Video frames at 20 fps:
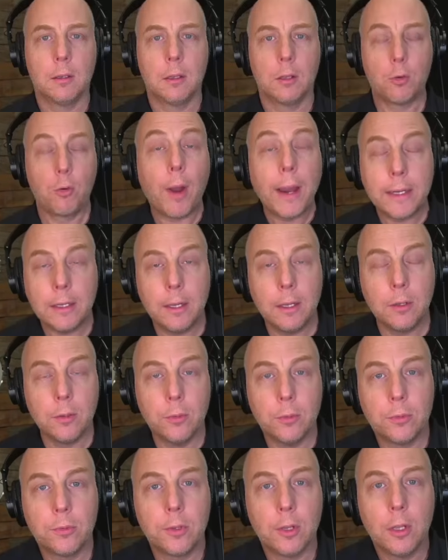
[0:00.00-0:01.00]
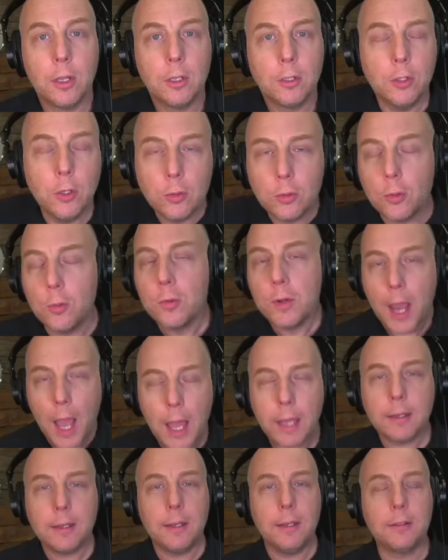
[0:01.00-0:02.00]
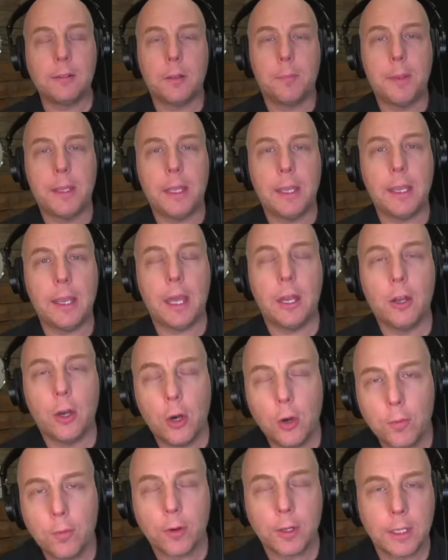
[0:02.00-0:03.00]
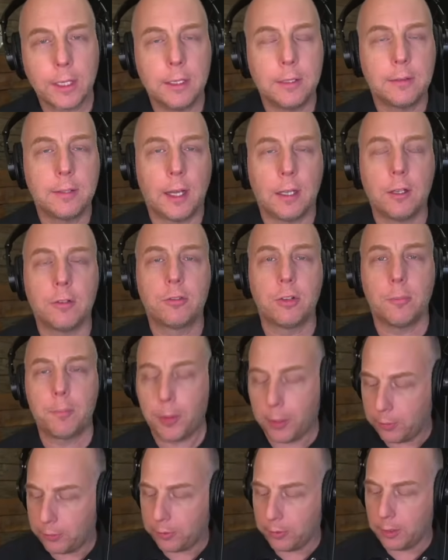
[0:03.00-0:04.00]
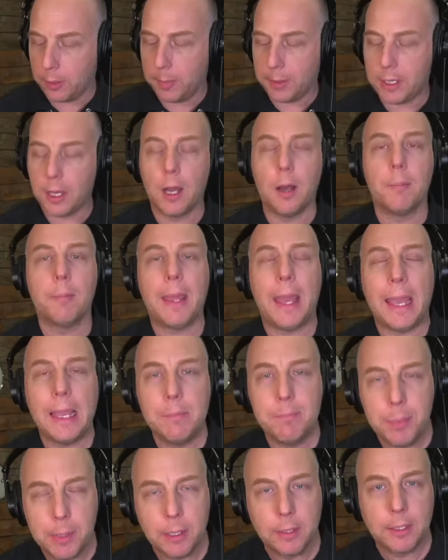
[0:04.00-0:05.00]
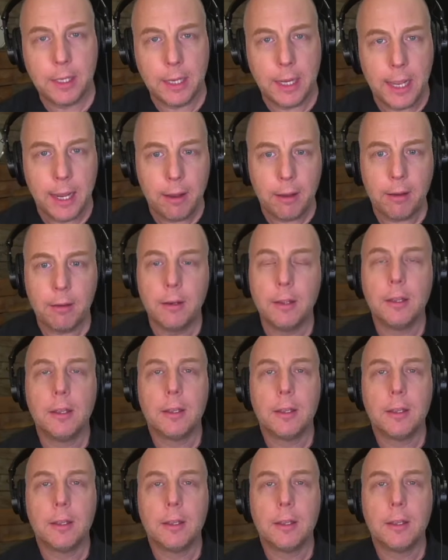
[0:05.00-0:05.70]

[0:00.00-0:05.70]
Great news. You do not need to be an overly intelligent person to become a billionaire.